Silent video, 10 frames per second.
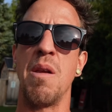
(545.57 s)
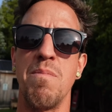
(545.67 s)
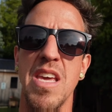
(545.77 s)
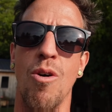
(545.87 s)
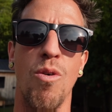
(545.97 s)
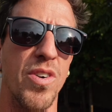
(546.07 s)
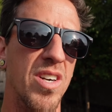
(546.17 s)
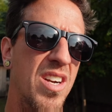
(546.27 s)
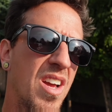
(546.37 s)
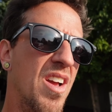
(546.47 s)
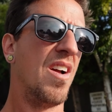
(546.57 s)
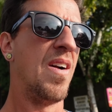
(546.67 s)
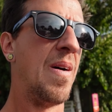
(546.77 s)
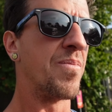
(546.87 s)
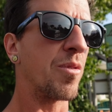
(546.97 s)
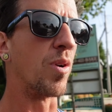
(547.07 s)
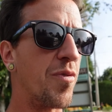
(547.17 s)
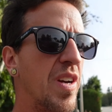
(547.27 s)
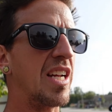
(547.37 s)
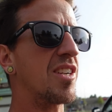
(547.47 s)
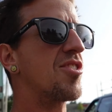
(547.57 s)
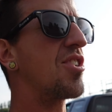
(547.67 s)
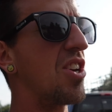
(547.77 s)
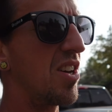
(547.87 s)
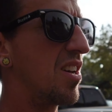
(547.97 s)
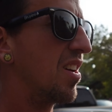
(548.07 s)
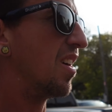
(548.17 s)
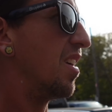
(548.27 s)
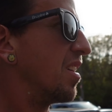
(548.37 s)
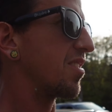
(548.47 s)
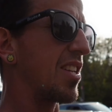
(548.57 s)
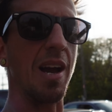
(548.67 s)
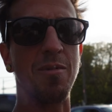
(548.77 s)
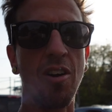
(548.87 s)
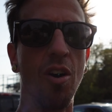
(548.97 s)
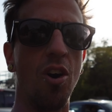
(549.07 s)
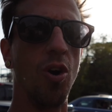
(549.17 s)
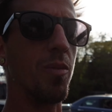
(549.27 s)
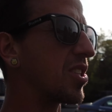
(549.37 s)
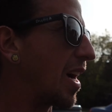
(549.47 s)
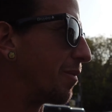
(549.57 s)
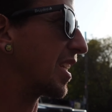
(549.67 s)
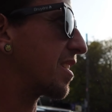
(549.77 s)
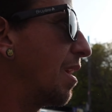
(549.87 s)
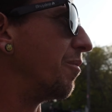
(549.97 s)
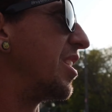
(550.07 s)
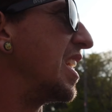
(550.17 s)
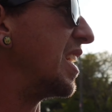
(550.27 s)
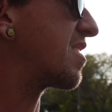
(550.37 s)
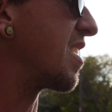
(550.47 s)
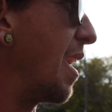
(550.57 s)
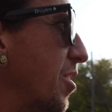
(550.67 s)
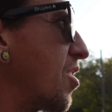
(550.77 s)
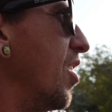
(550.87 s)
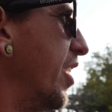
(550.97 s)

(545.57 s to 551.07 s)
and be over. We're finished. It's time to go home. It's time to get something to eat. It's time to call